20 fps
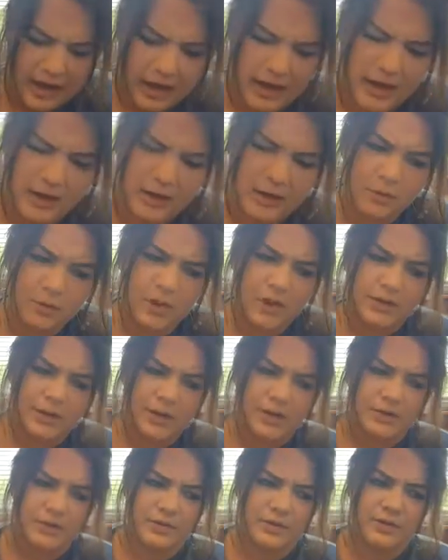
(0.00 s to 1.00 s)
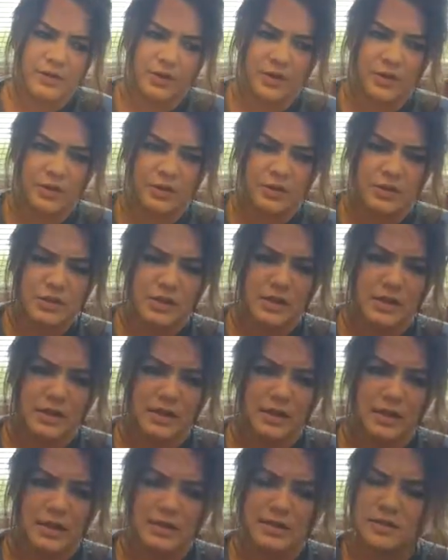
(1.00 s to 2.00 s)
And what I thought was very interesting,
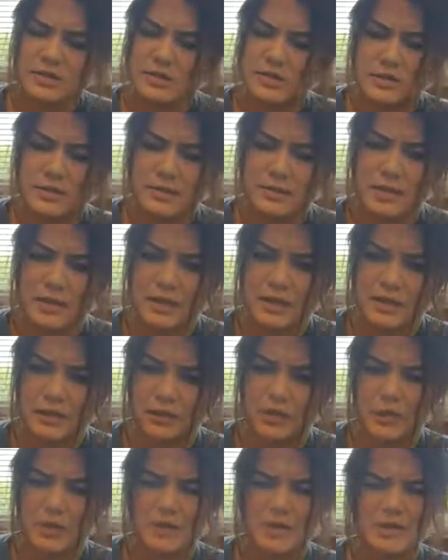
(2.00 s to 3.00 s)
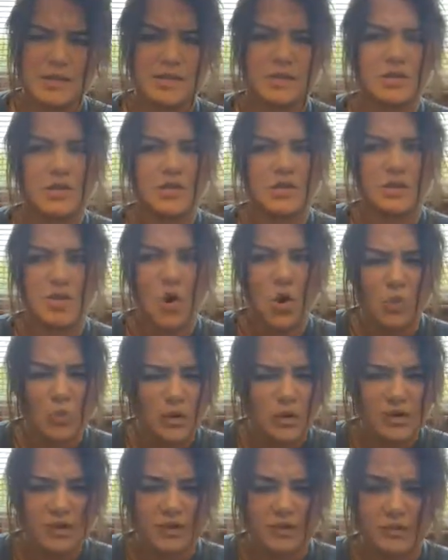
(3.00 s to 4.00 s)
that is still something that we see so
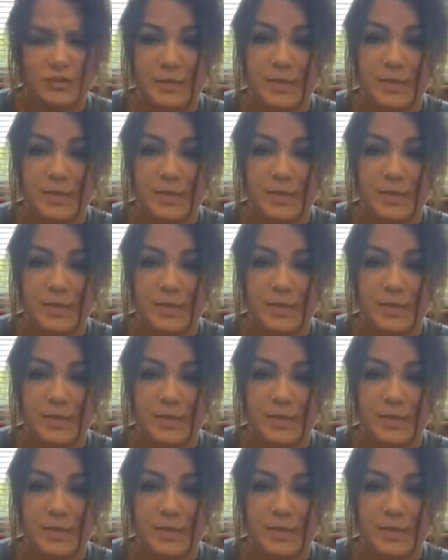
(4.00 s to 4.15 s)
much of,